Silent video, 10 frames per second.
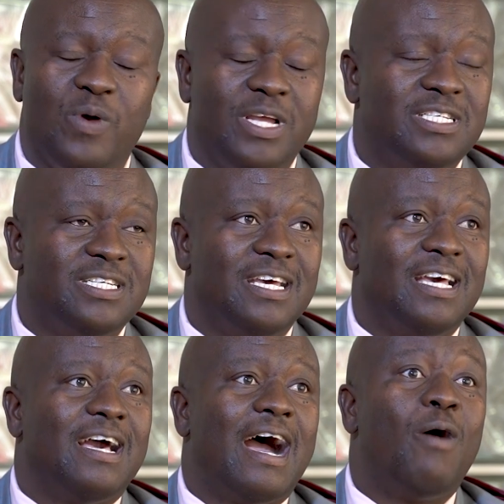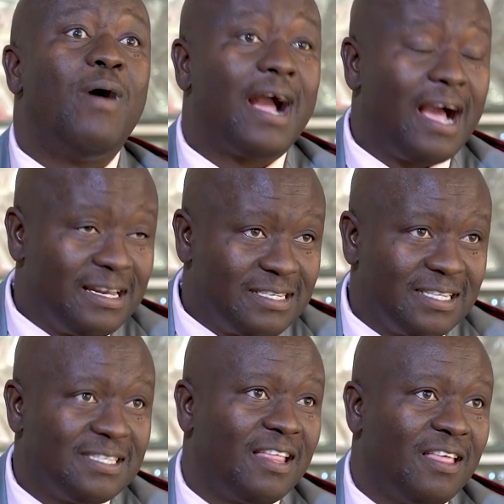which our country,
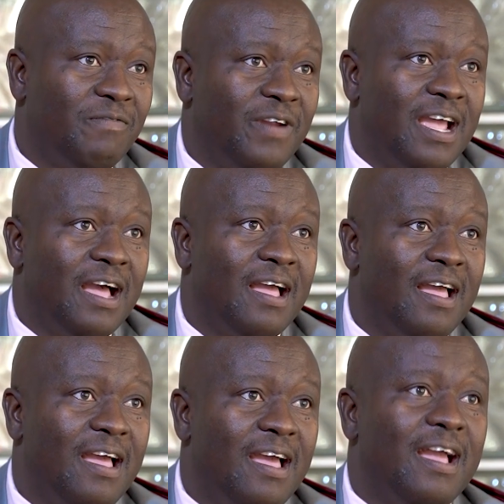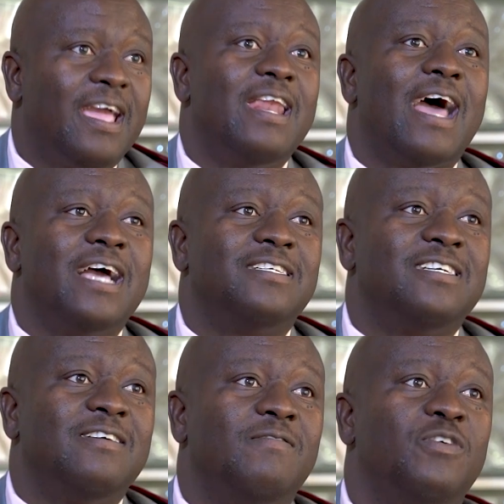South Africa, can
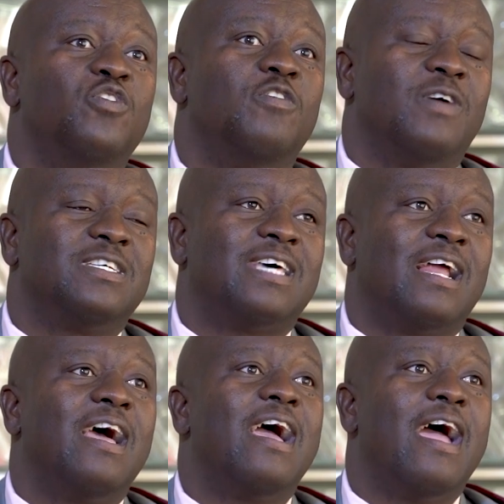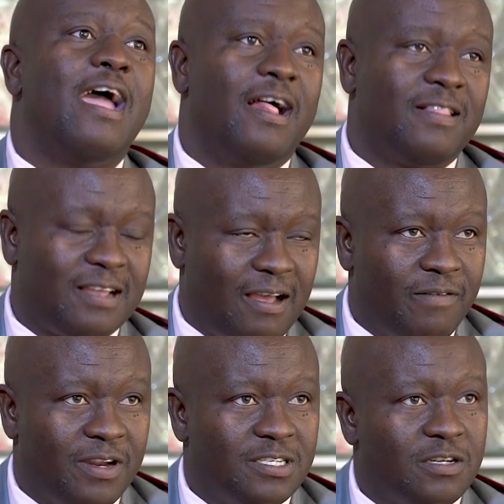achieve universal health
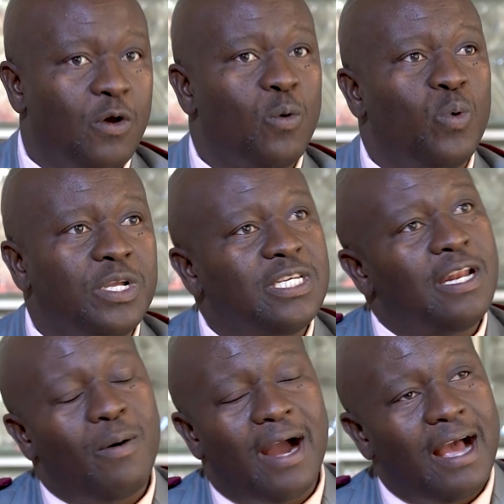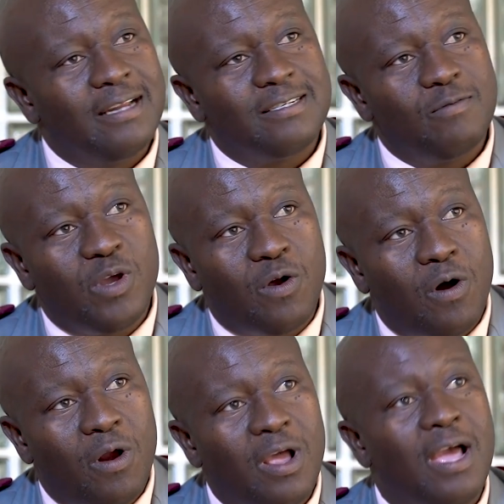coverage, which in our country we
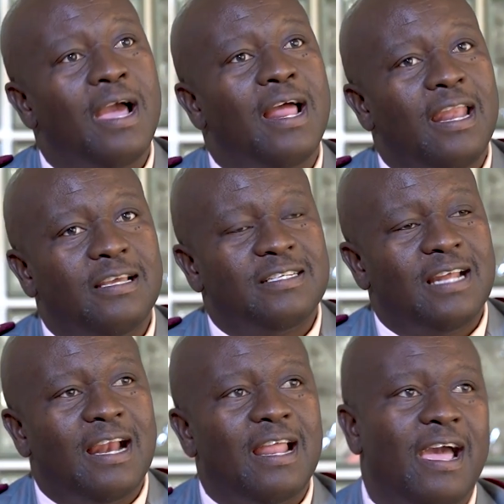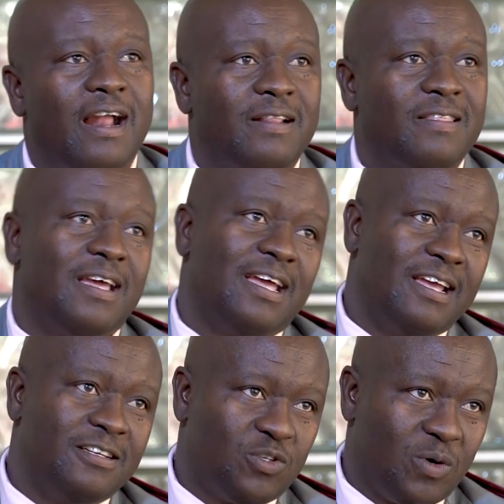call national health
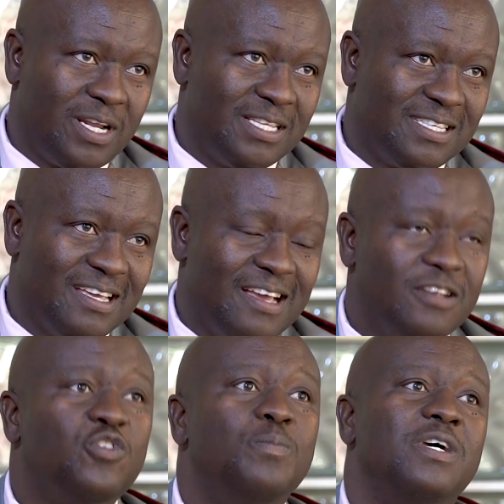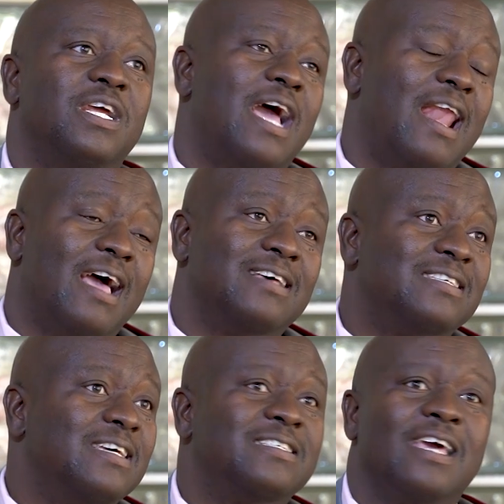insurance. To be
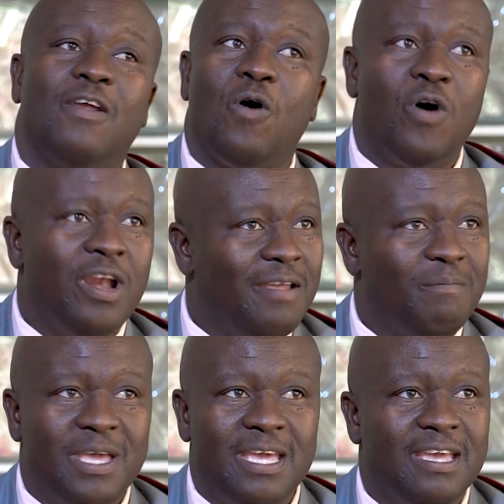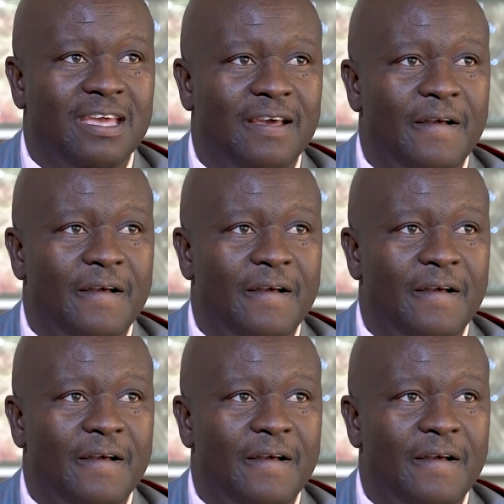realized, it can only be